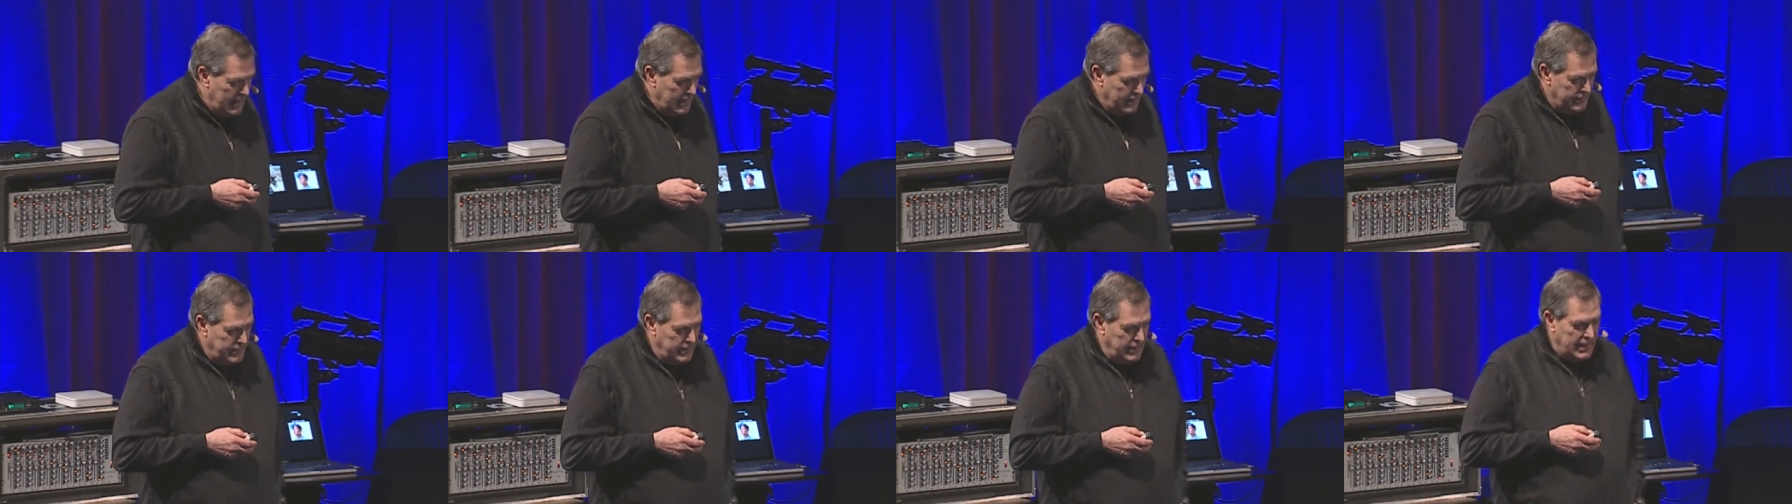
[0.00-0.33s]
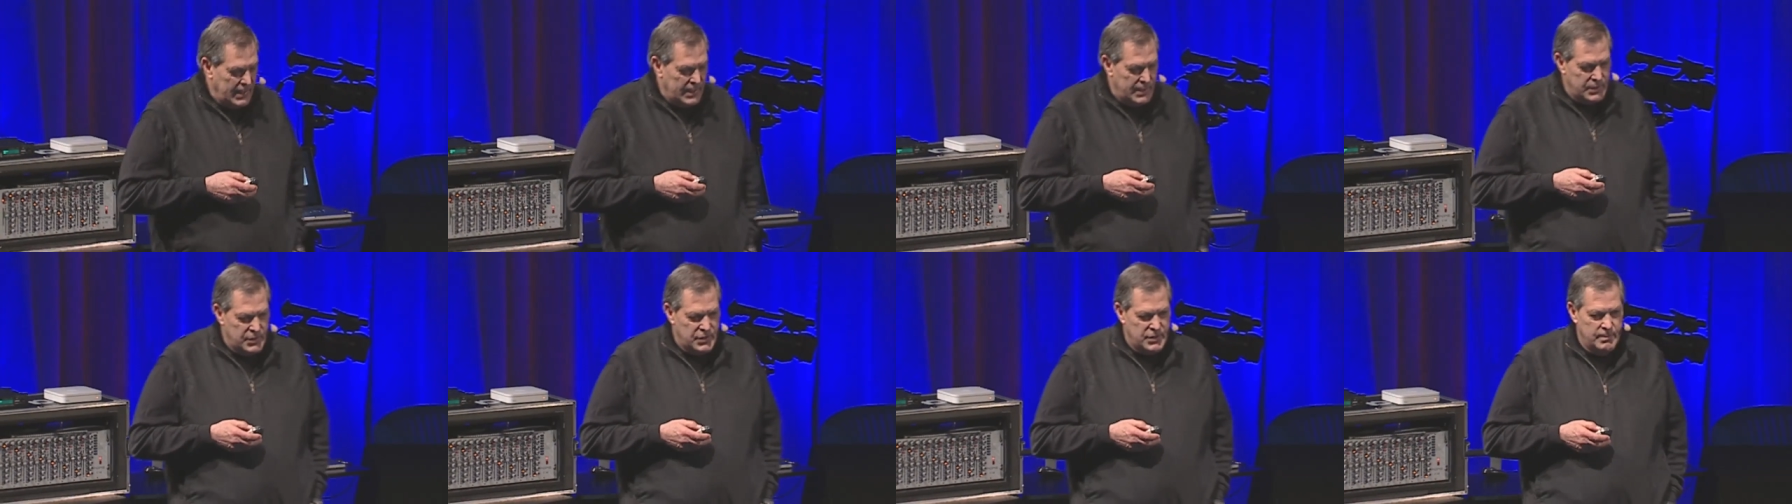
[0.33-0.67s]
to
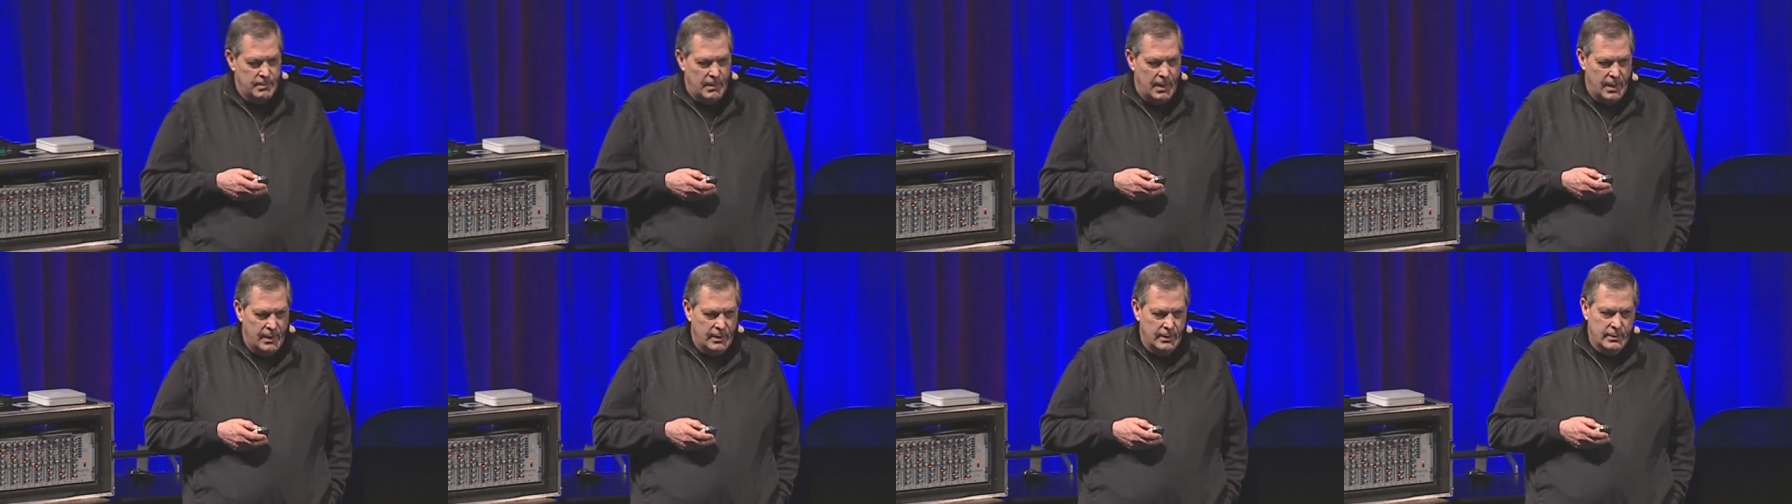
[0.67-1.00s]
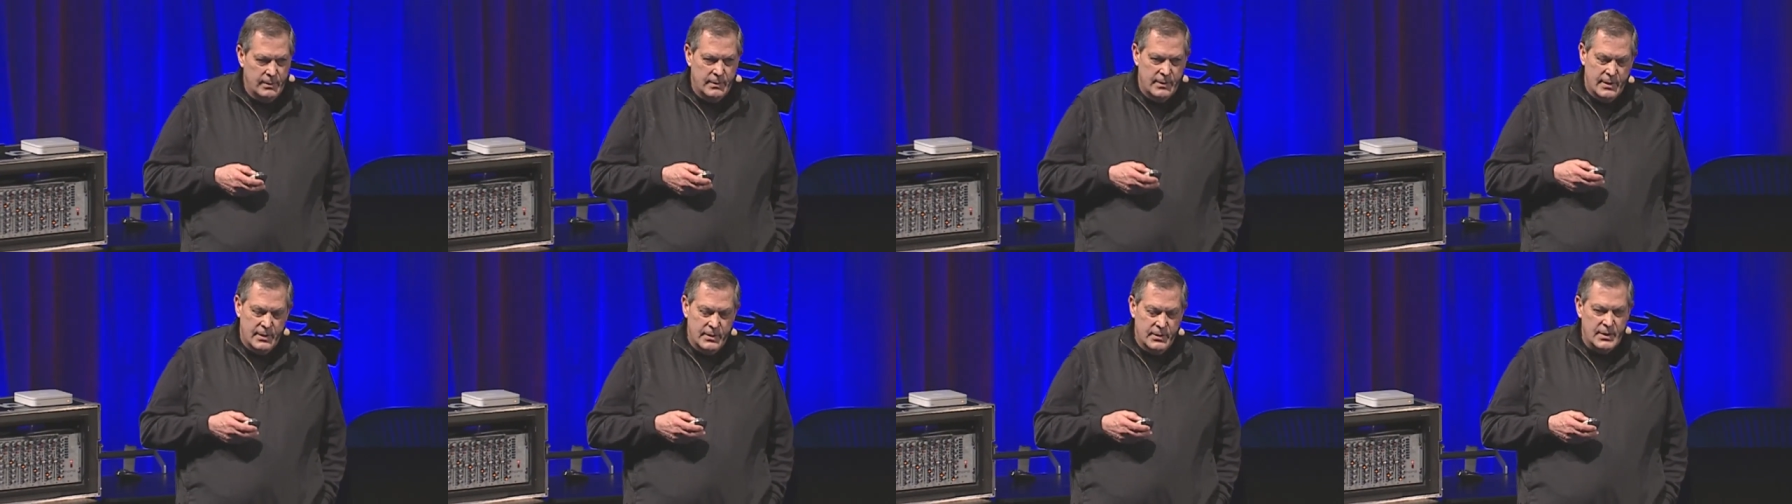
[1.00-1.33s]
get smaller,
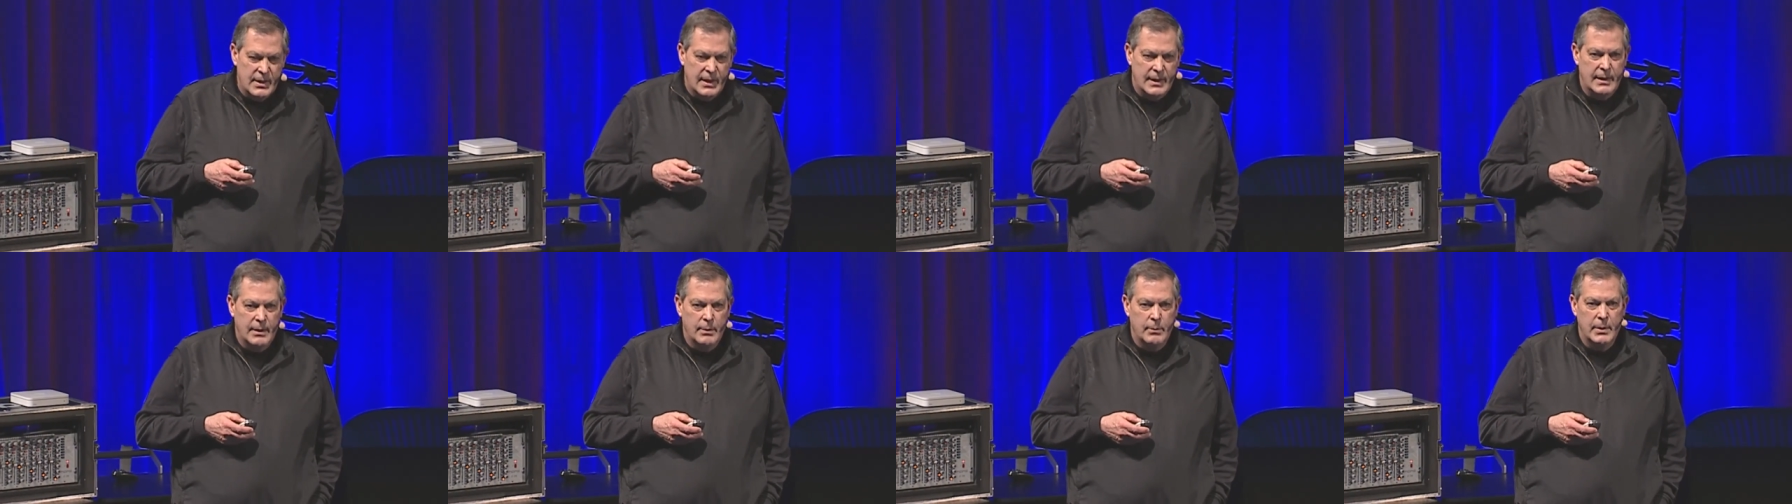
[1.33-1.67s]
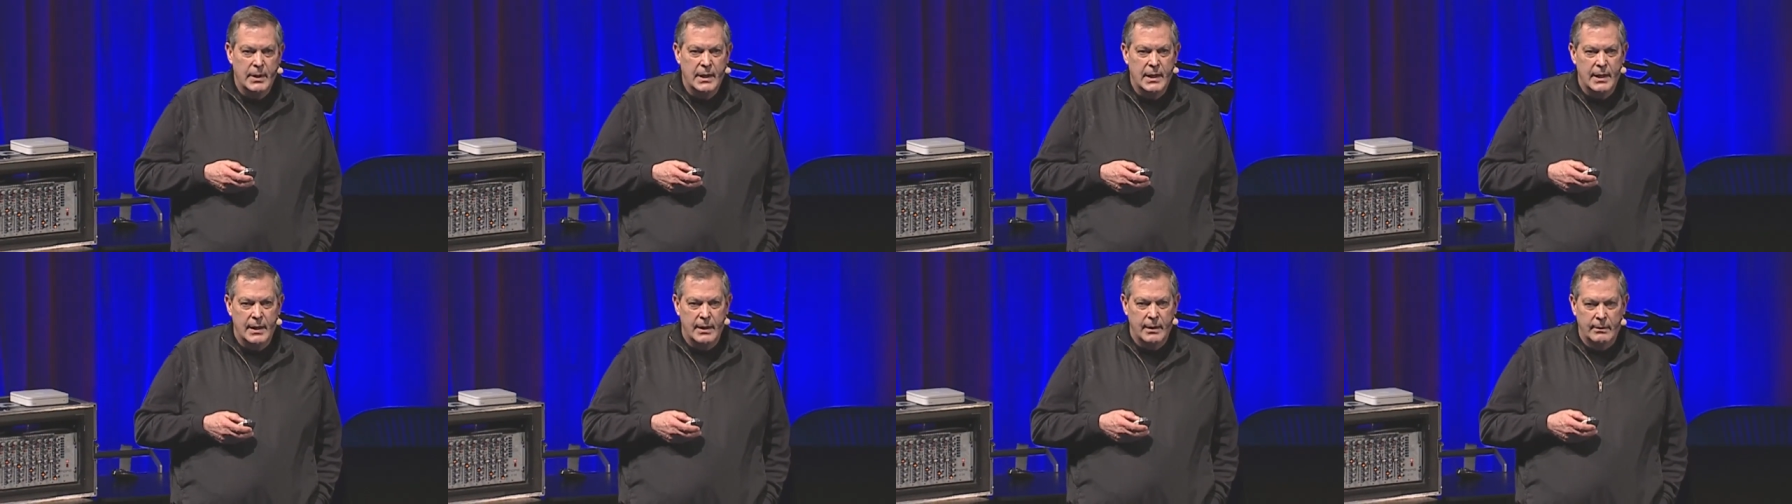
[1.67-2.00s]
and then suddenly we're
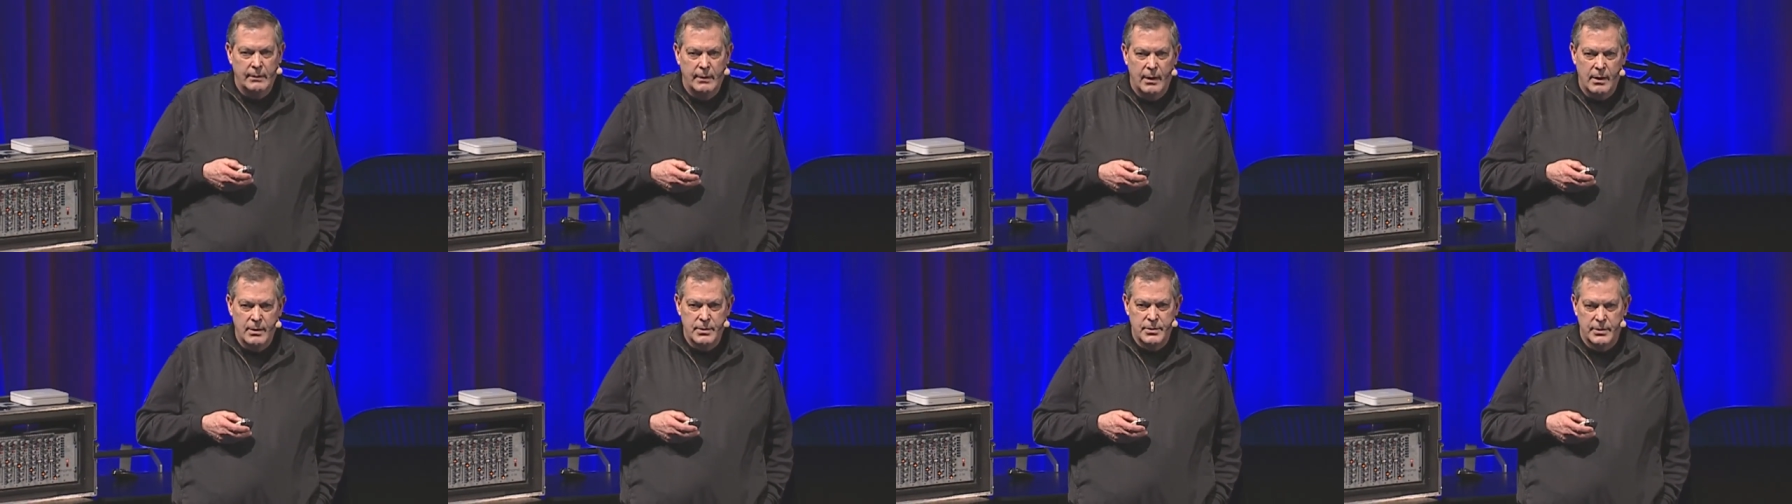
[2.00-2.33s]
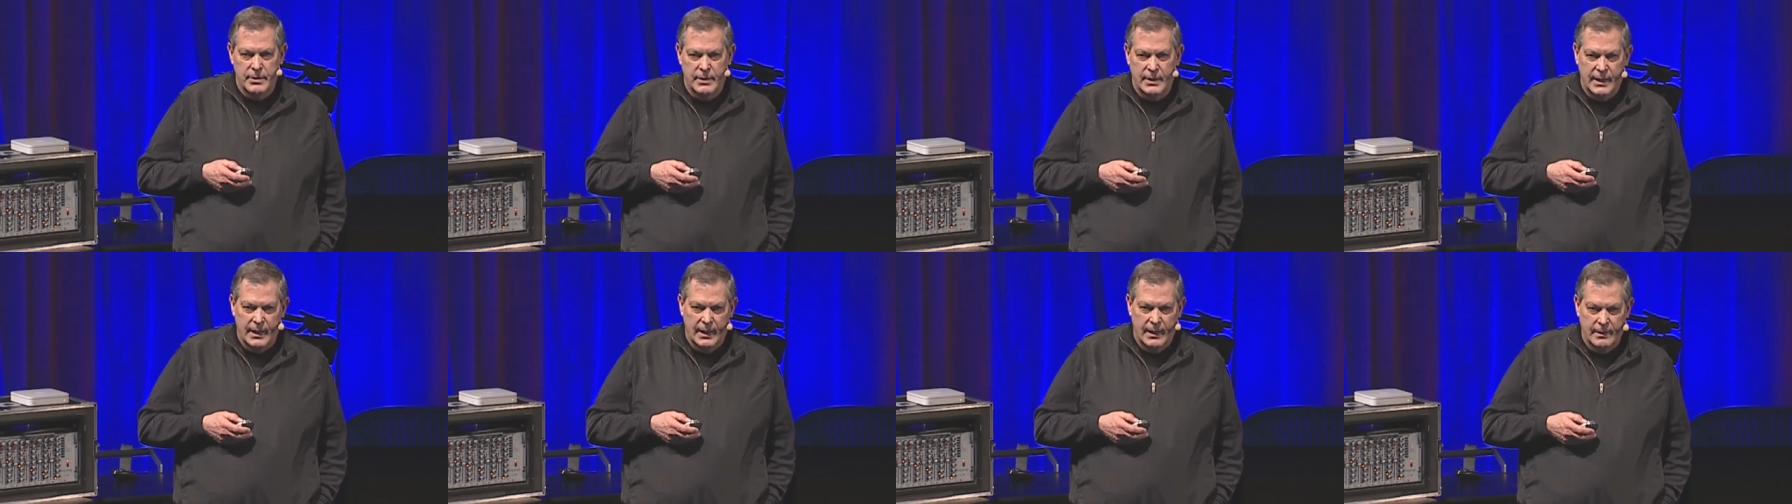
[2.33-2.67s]
getting larger
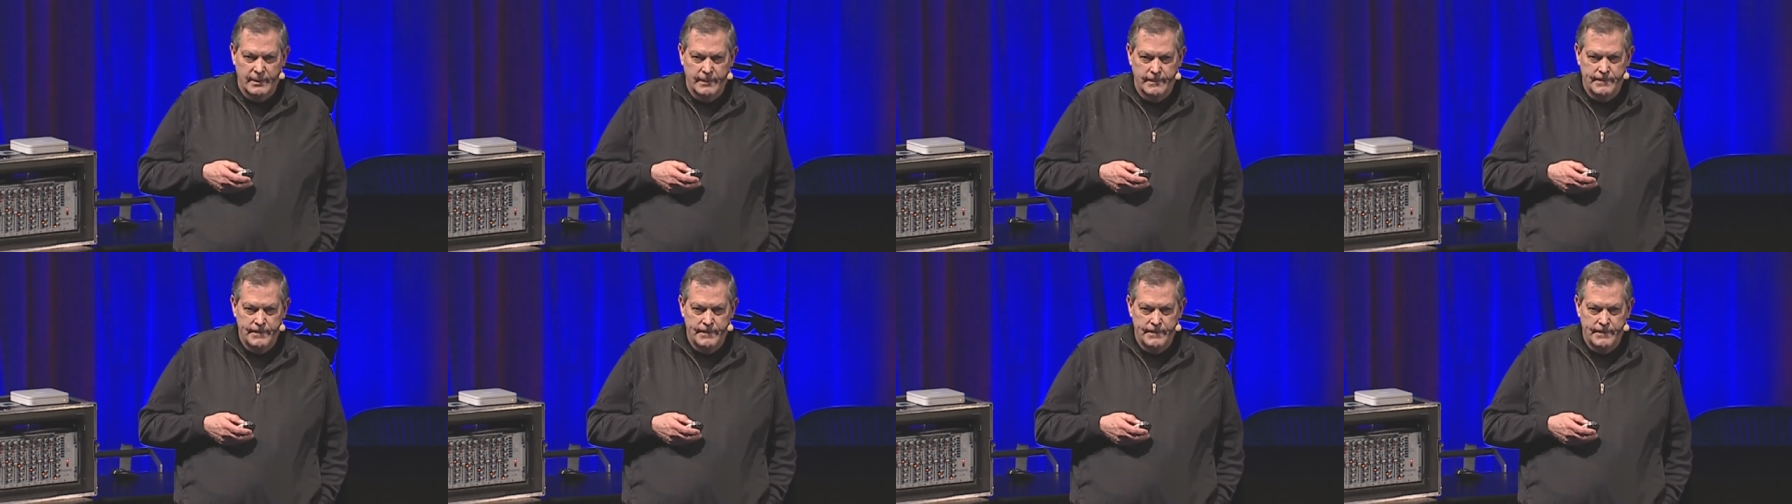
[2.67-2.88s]
again.